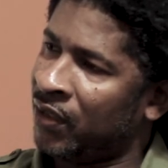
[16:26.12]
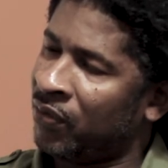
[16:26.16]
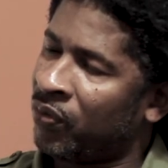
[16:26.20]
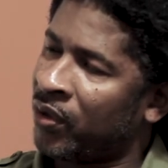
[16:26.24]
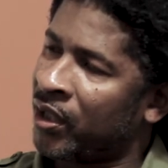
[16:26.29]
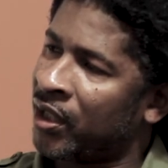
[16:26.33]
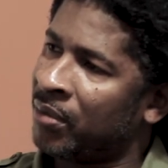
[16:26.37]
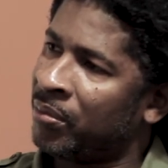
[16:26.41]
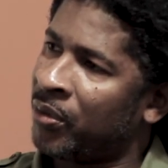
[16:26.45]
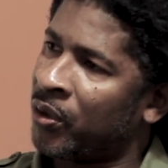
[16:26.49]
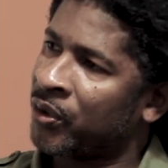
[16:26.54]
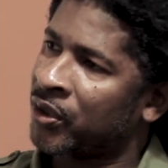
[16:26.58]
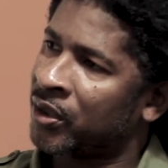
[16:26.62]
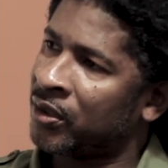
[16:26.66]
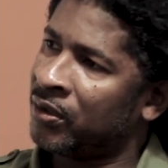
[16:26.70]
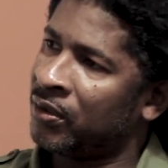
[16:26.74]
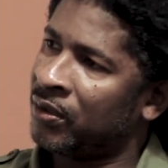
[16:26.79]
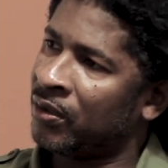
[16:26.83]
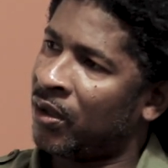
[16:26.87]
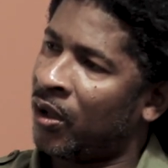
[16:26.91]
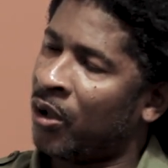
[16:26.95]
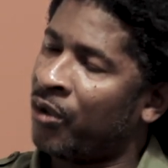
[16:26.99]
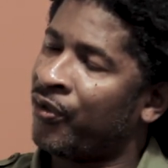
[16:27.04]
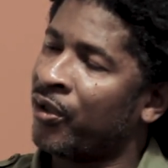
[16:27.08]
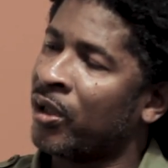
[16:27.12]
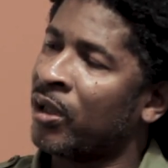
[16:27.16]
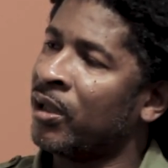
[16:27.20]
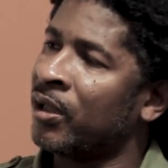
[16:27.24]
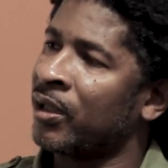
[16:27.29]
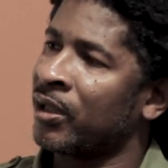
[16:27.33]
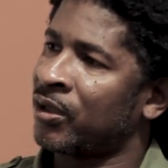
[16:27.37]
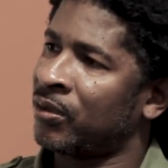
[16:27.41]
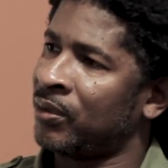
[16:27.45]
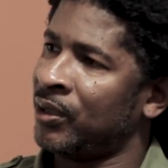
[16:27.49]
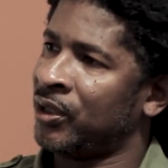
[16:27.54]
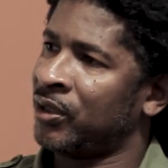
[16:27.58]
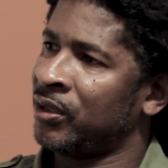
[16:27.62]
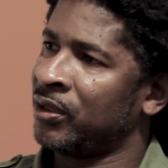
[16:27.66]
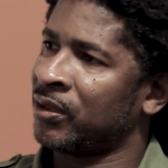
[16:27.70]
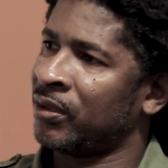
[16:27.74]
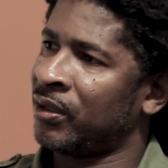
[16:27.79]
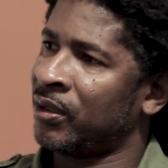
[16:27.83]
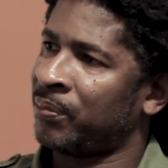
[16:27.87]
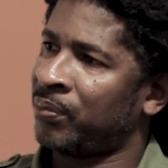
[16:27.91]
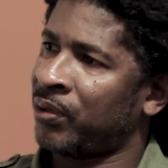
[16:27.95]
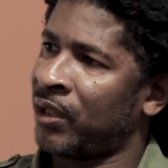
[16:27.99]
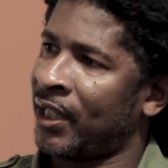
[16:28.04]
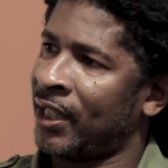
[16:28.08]
and one of the most overlooked creatures
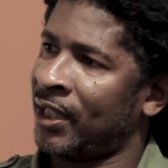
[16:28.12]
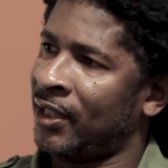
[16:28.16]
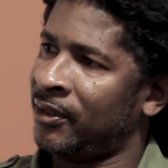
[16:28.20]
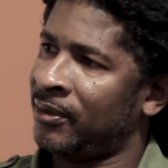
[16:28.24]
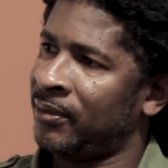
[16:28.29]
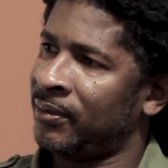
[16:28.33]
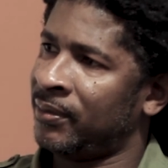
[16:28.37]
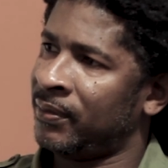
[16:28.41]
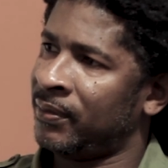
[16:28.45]
on the planet.